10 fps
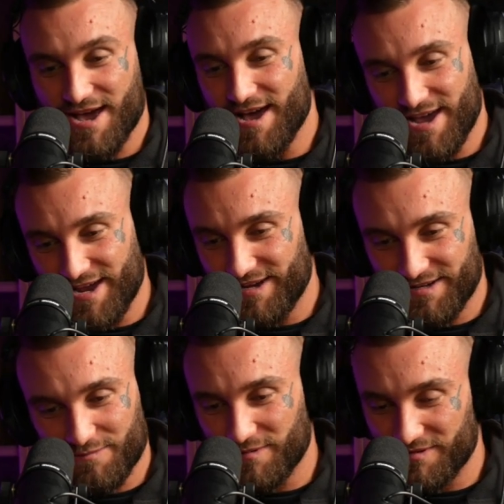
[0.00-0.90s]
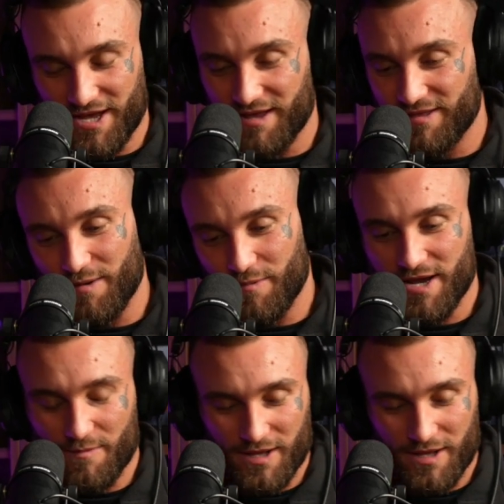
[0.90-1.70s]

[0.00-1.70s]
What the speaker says: Yeah, that was it.